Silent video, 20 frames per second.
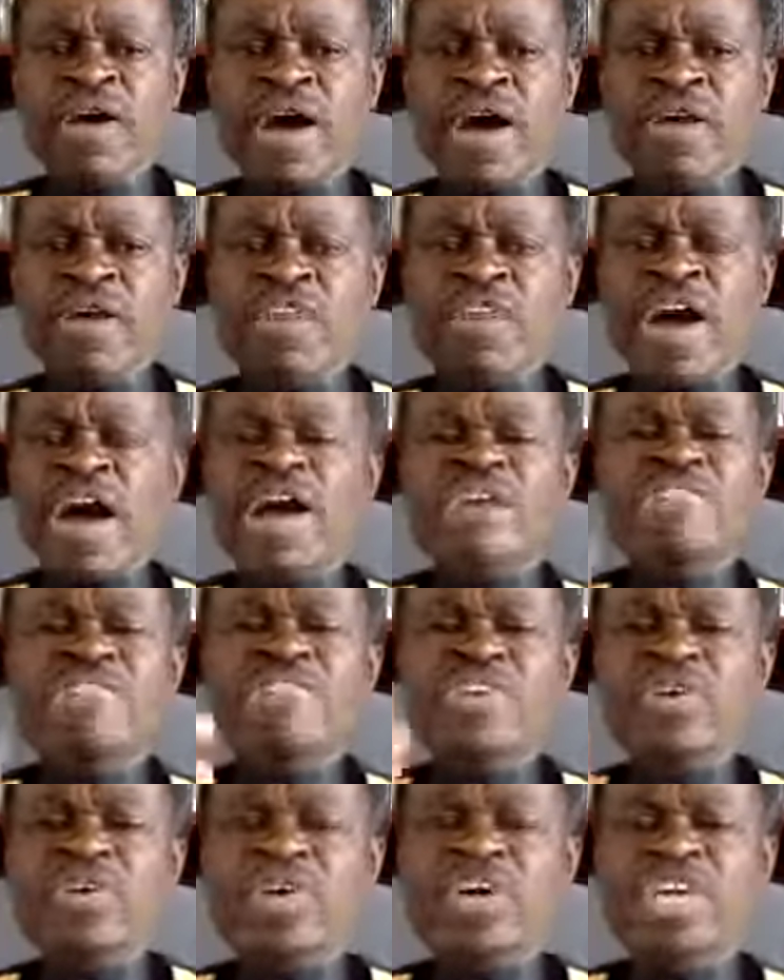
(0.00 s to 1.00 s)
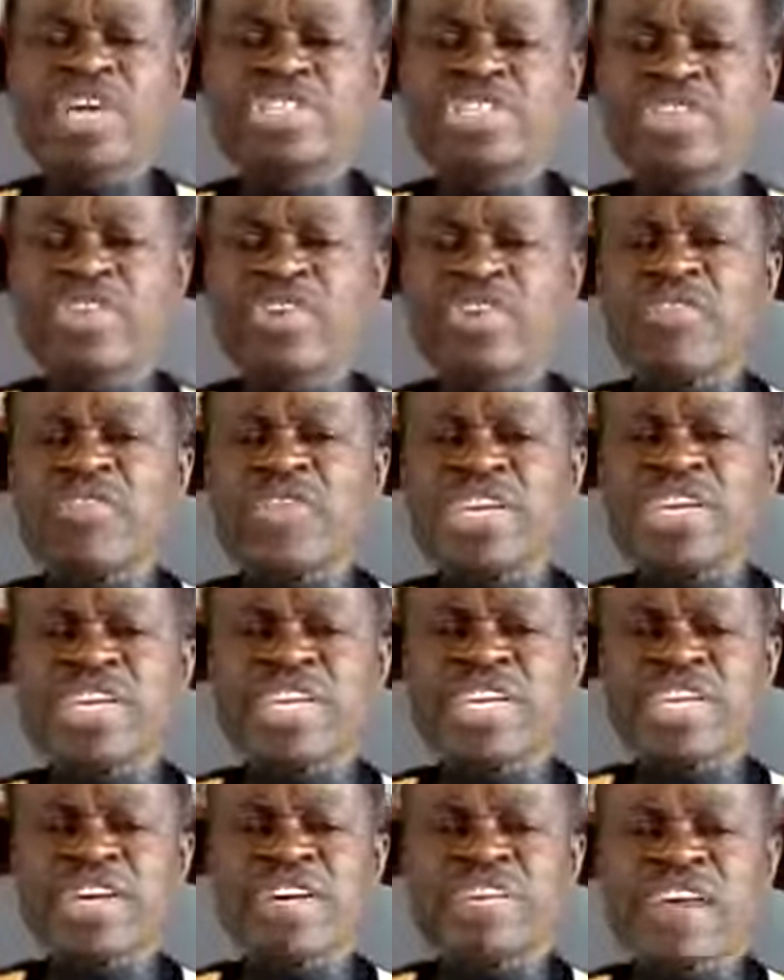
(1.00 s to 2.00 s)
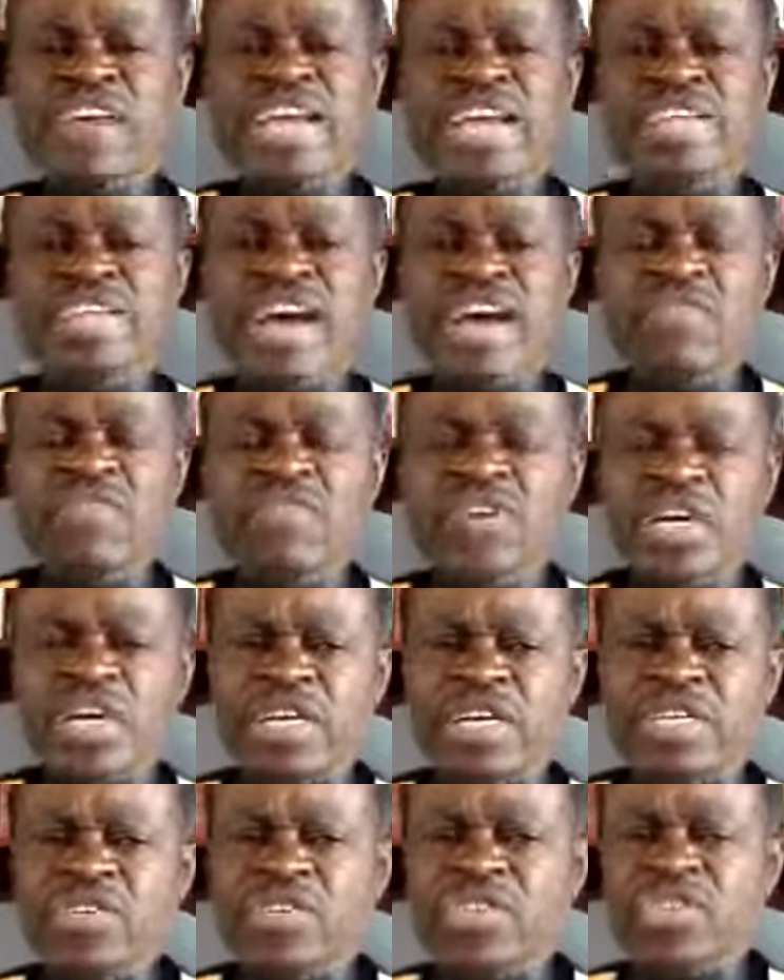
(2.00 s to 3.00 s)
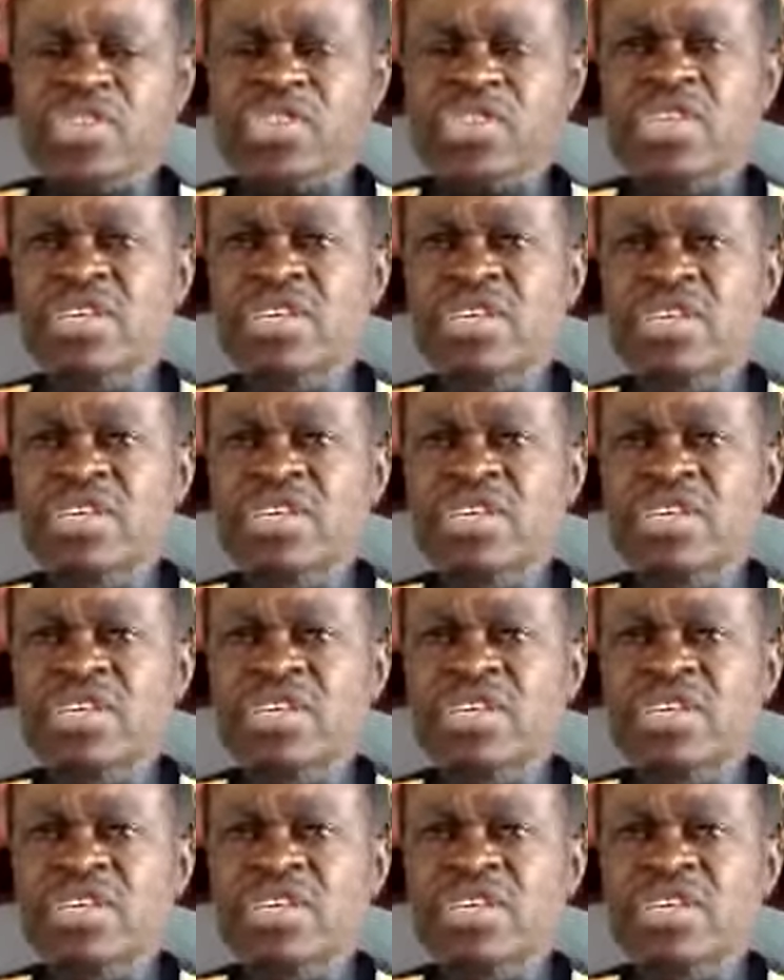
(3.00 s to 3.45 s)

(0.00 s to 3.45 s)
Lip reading: I've had the occasion of reading great Africans,